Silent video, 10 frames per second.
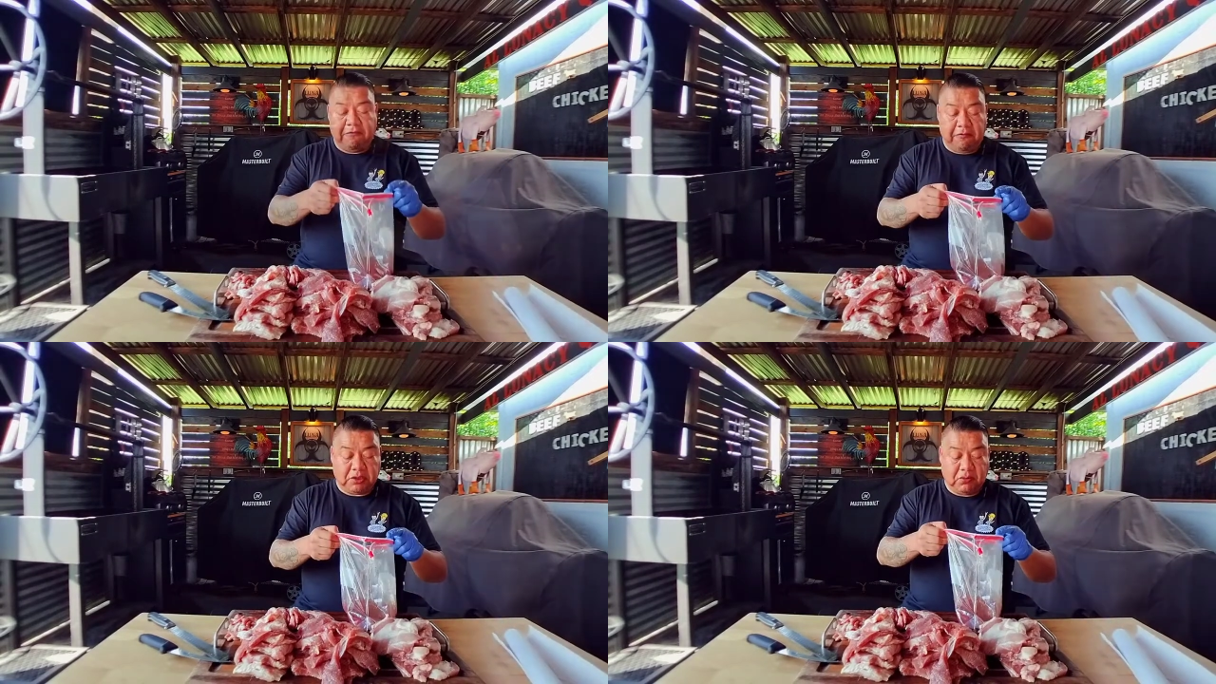The
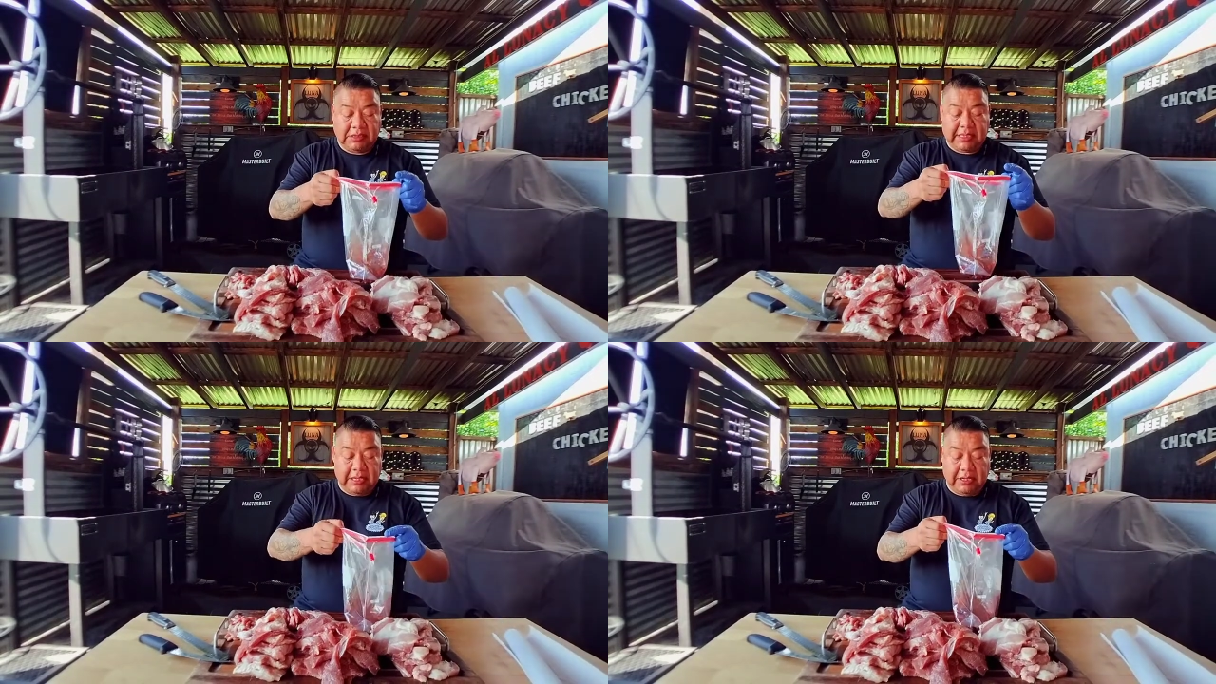first
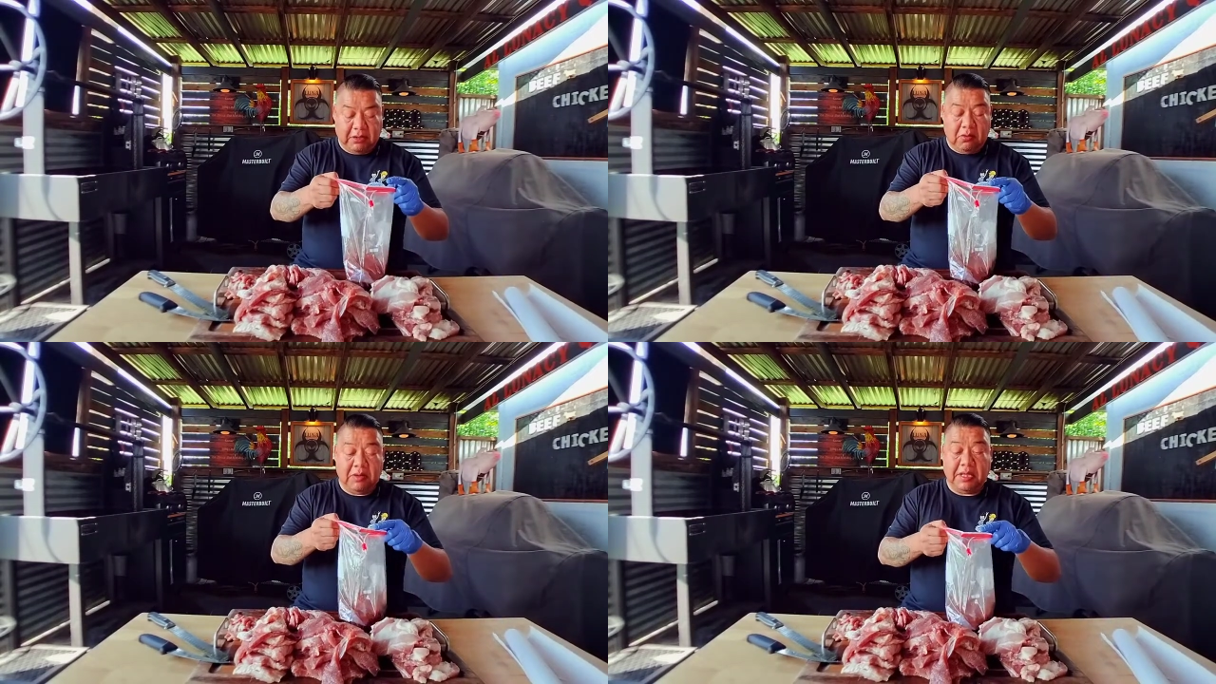ones that are
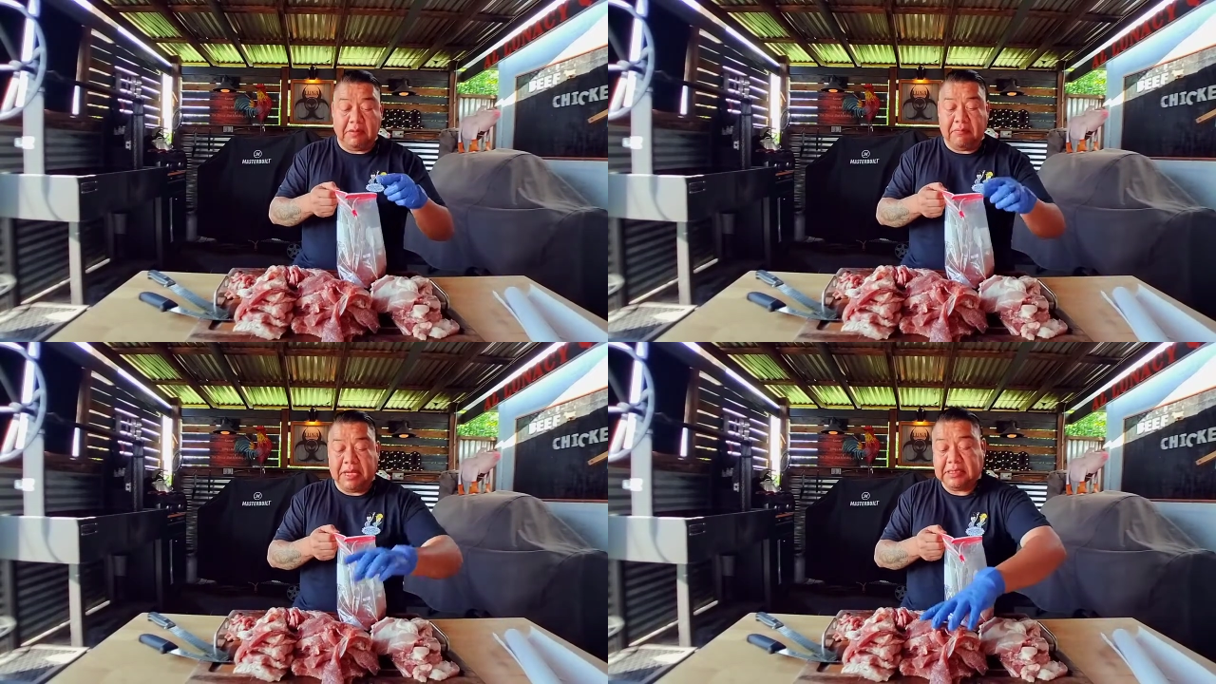gonna go into
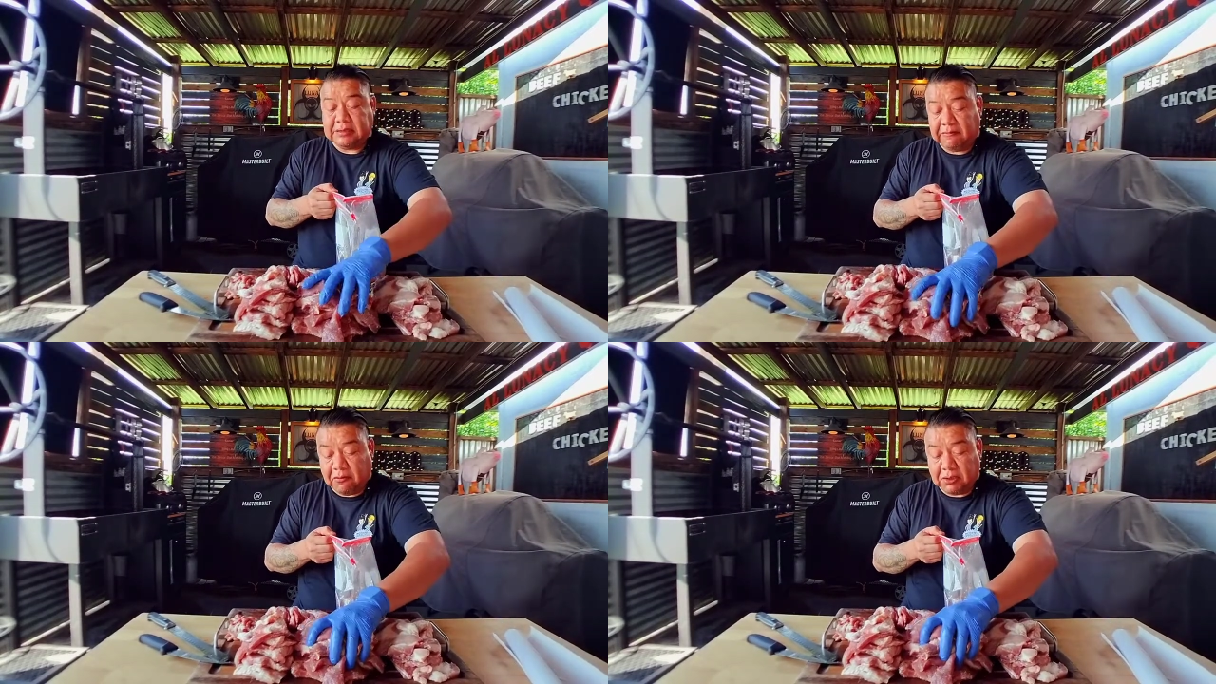the
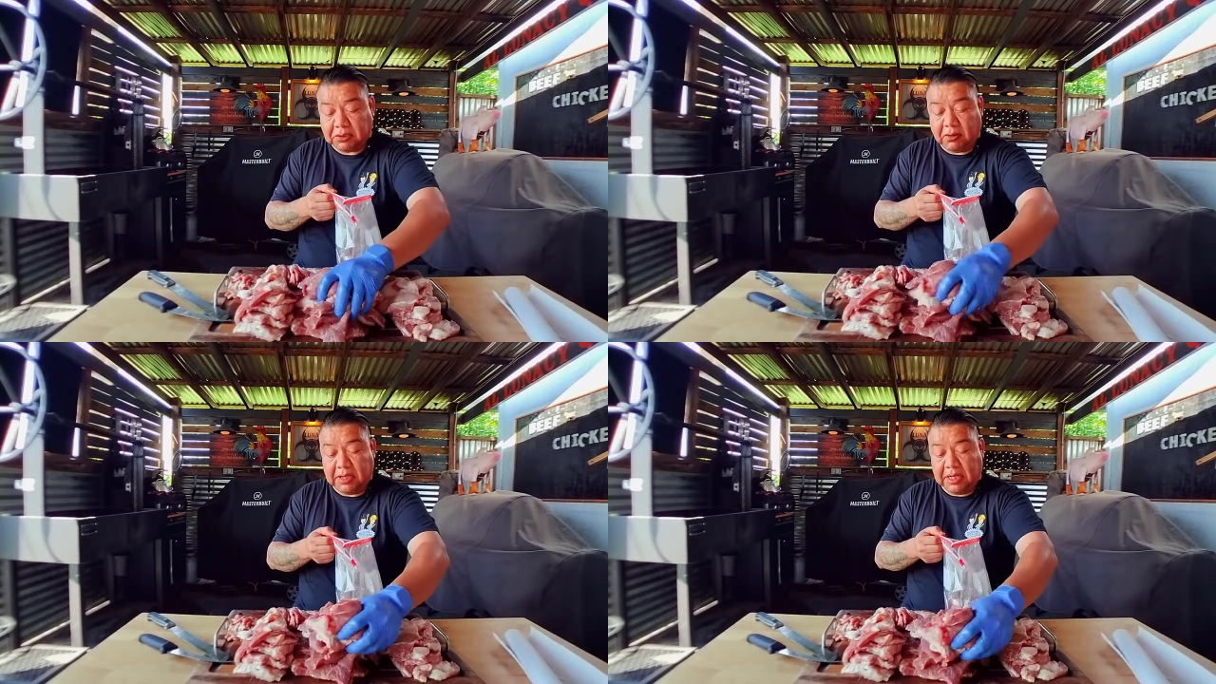mix, of
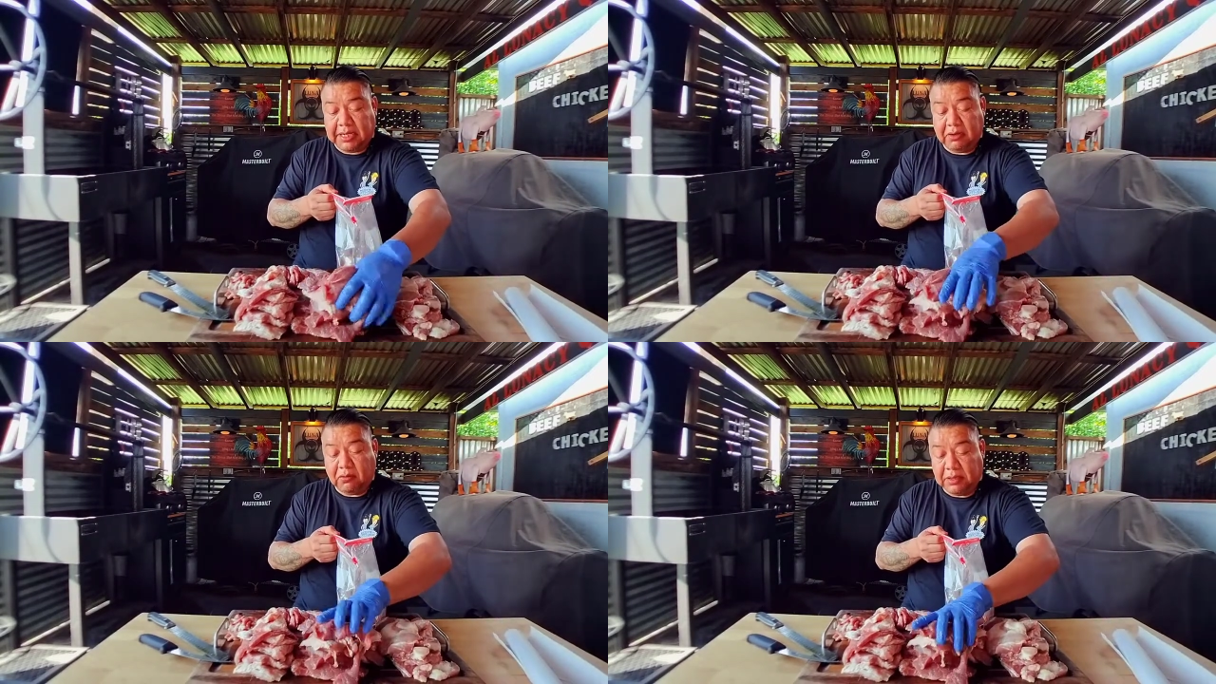course, are the
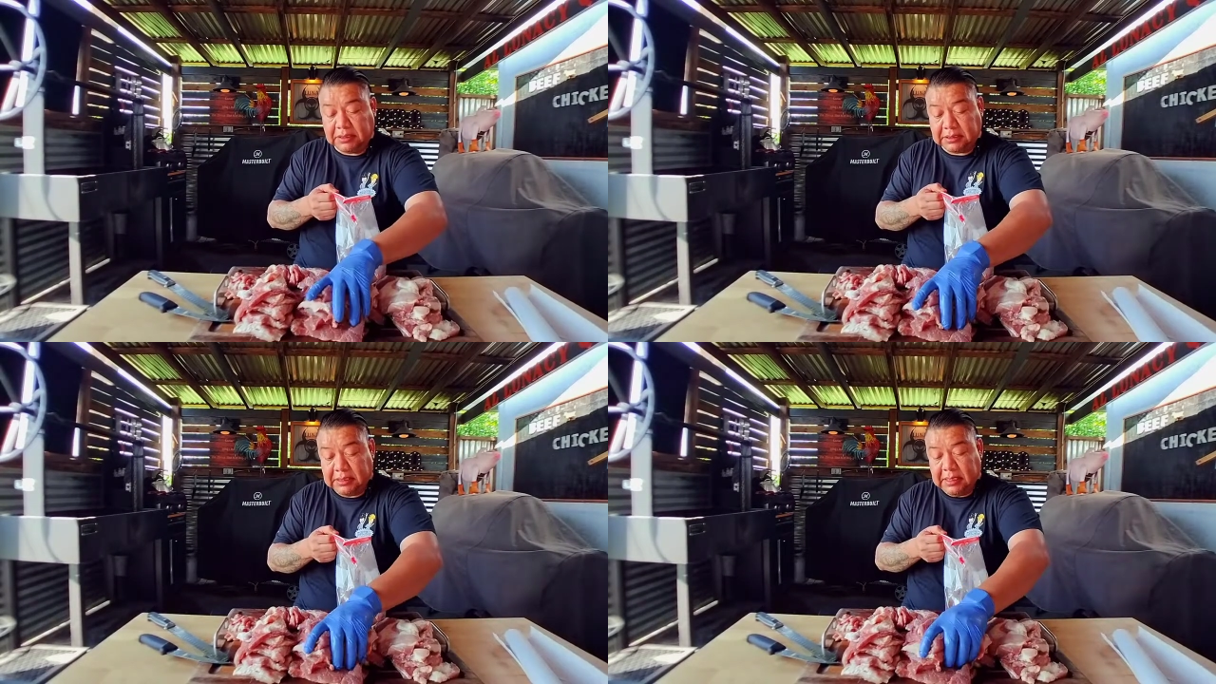leaner
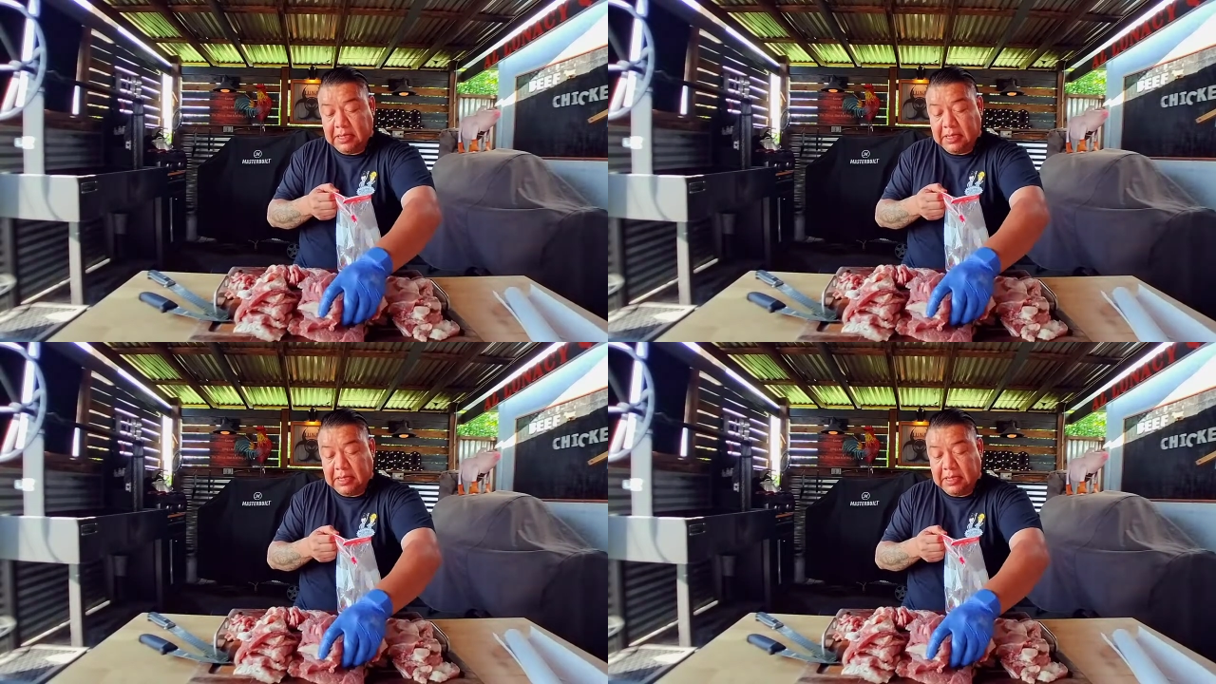ones.